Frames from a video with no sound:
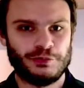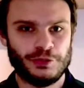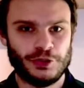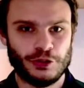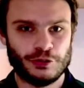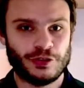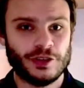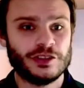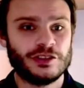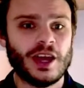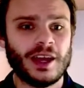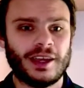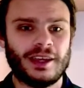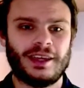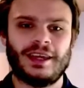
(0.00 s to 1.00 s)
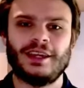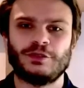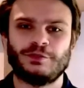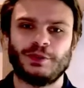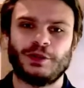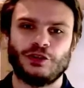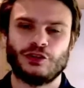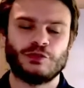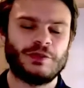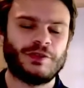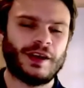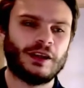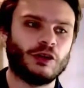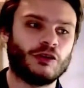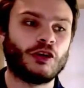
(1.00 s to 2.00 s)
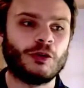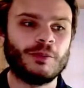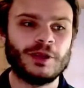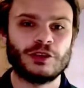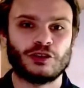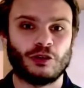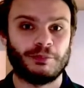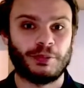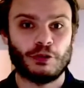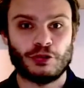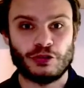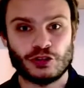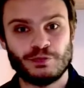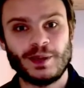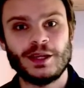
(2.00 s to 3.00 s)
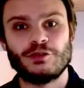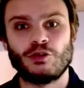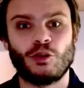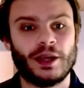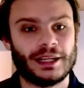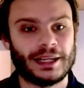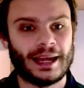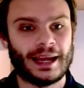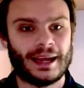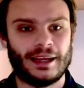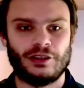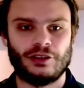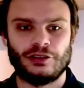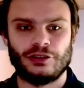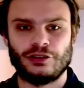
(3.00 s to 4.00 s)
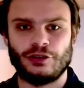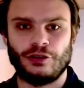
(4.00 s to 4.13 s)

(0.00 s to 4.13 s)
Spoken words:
use this deck is because we've had a lot of comments on both the Speedroid and